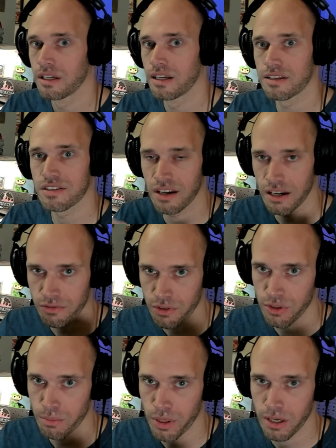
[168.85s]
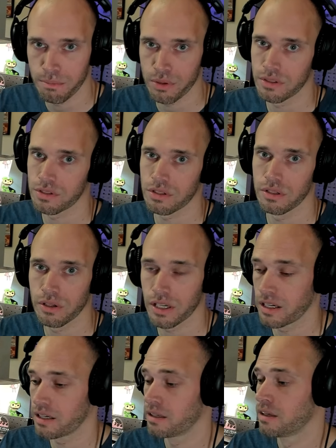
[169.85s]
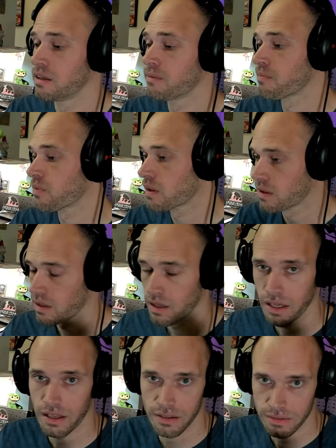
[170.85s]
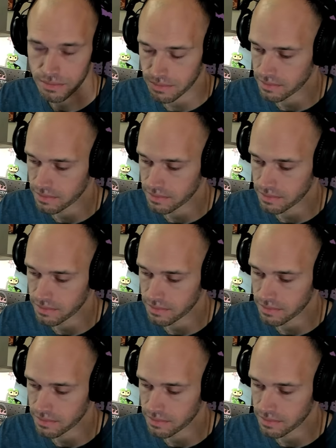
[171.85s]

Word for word: It is not for the pumpers, okay? And